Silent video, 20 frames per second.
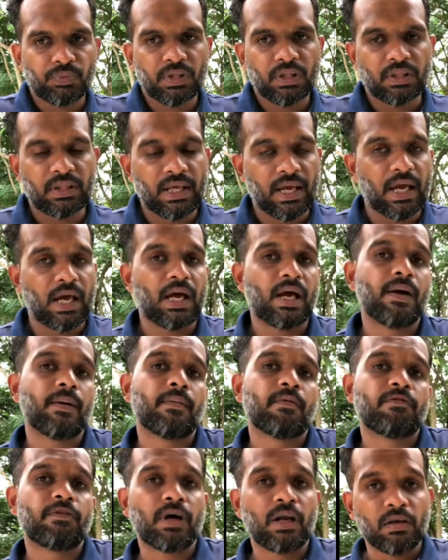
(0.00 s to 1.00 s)
their
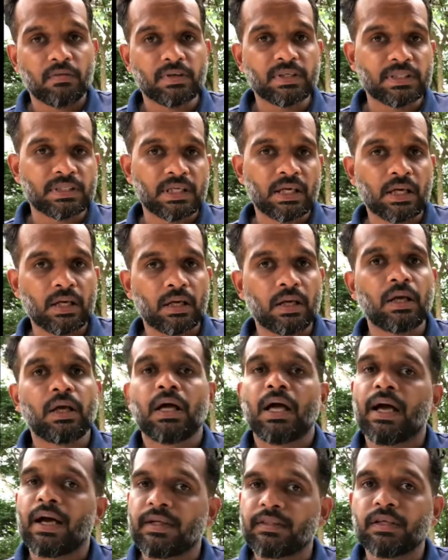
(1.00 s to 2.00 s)
followers are.
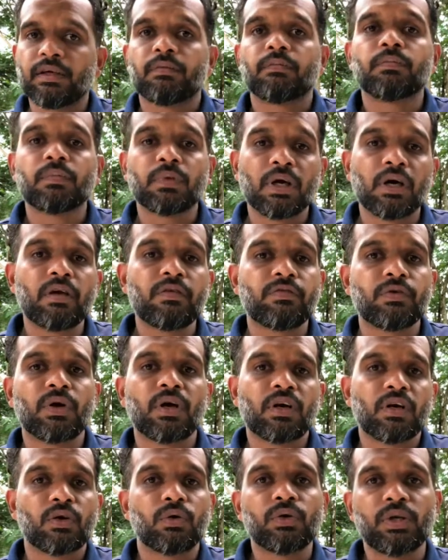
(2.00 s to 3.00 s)
If you are
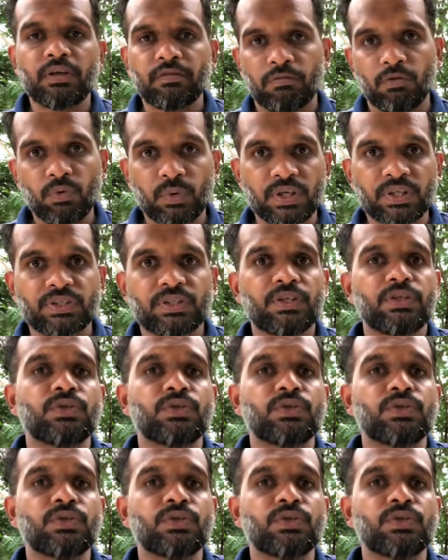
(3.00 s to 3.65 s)
a good influencer,